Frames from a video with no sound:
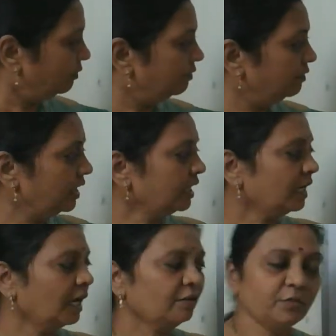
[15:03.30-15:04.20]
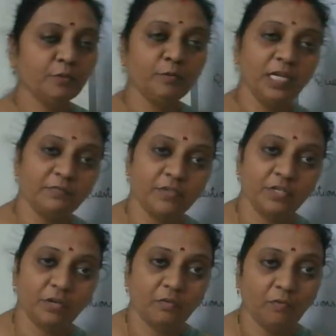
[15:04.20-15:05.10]
Where have you left
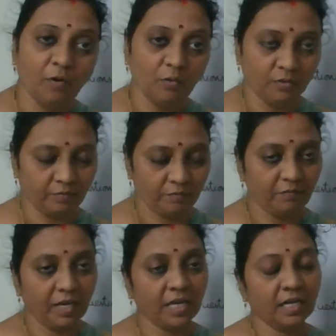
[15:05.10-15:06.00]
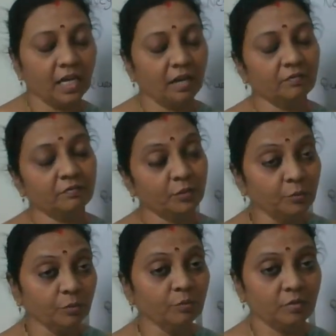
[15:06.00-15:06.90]
your phone? Where have
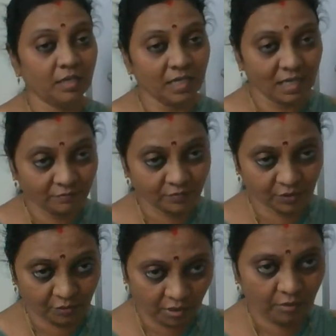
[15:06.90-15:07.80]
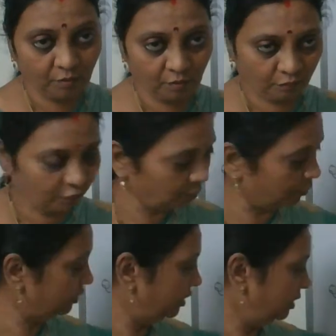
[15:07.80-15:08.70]
you left your phone?
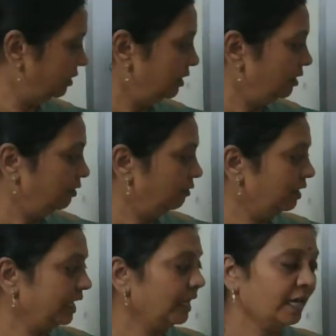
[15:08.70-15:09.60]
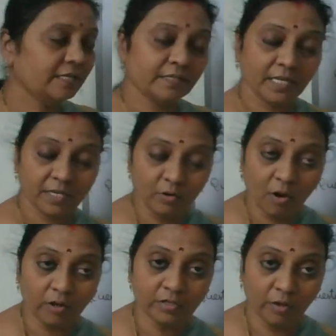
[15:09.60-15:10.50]
Why has he
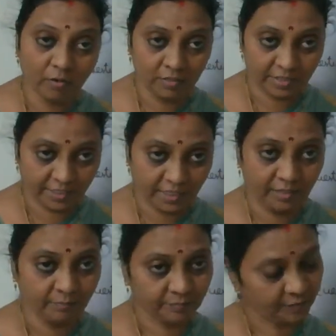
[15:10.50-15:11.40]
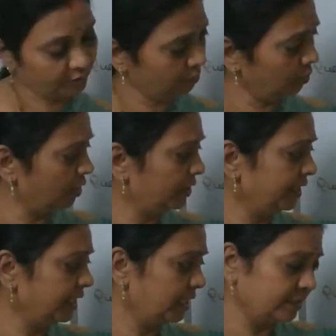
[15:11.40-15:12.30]
gone already? So
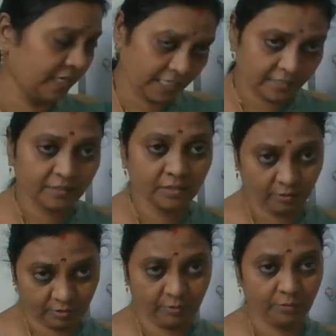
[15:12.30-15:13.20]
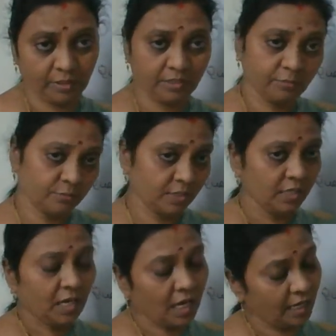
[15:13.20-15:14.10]
already at the end also you can use
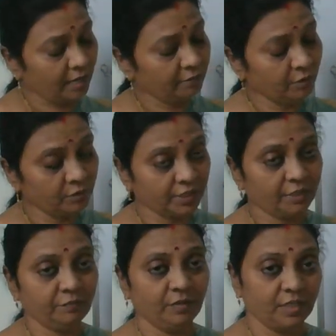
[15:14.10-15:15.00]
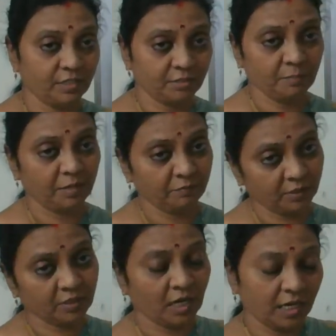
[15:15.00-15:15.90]
I have already finished my
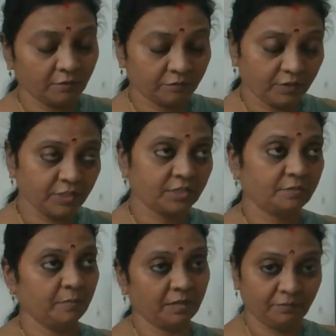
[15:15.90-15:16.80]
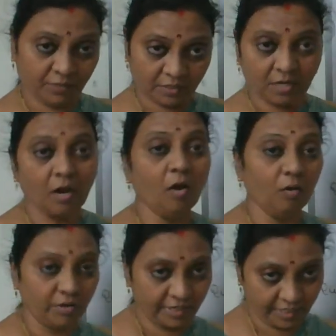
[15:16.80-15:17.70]
work. I have finished my work
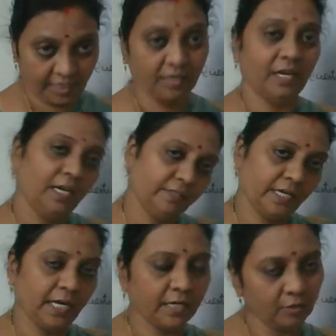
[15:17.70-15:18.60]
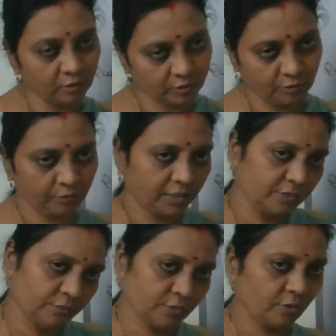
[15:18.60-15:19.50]
already. The end also you can
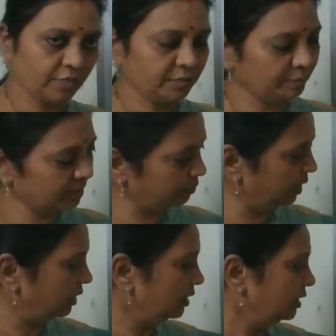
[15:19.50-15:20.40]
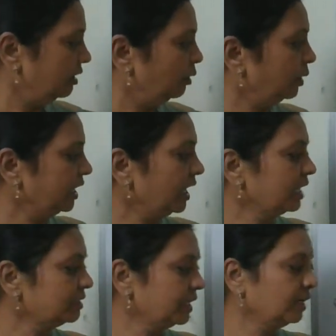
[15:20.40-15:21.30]
use or in between. Why
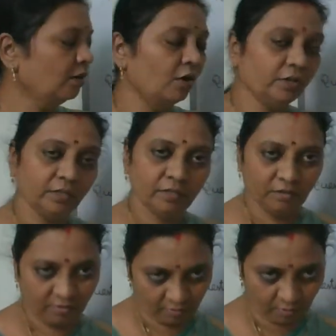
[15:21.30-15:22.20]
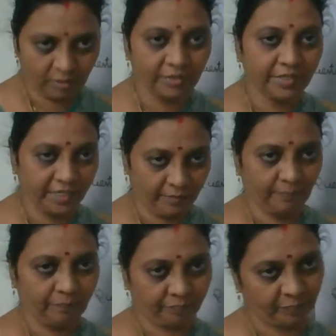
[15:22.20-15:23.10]
has he gone already?
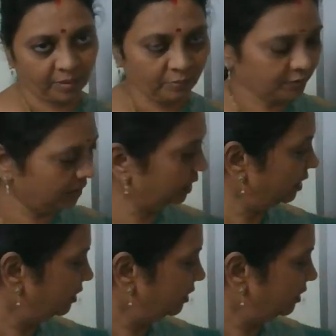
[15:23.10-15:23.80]
Okay.